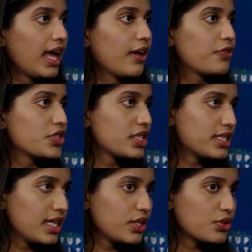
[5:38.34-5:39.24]

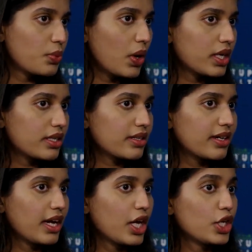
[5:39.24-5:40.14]
Efficiency is what
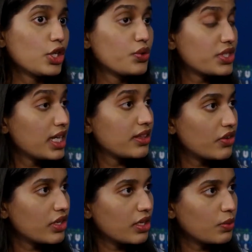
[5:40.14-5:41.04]
you see in the
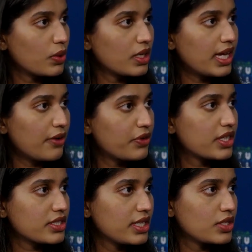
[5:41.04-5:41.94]
real world.
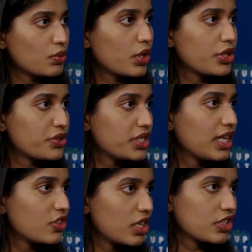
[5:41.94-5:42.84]
Efficacy is what you see
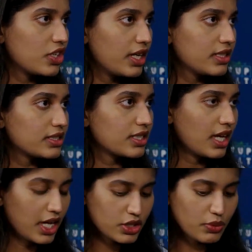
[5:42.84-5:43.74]
in drug trials.
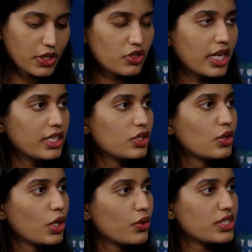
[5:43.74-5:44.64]
So we're trying to
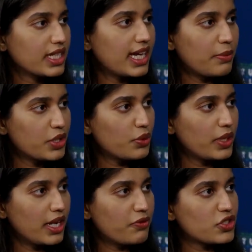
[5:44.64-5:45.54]
close the gap
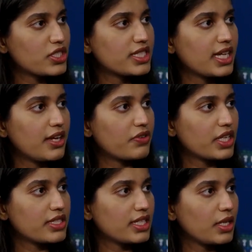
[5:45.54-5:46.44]
between efficiency and
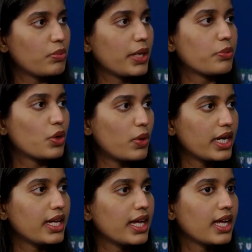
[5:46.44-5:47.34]
efficacy by
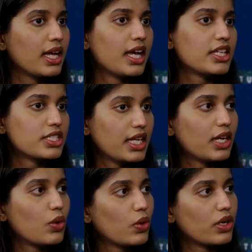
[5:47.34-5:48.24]
providing
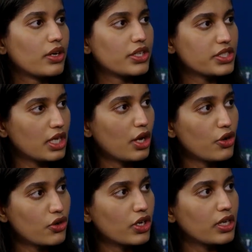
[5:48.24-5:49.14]
stakeholders
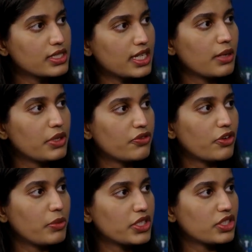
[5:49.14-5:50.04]
real-time
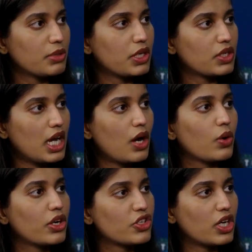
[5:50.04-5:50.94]
information about how
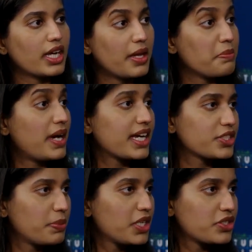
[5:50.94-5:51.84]
a drug impacts
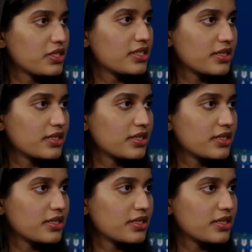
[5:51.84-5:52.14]
patients.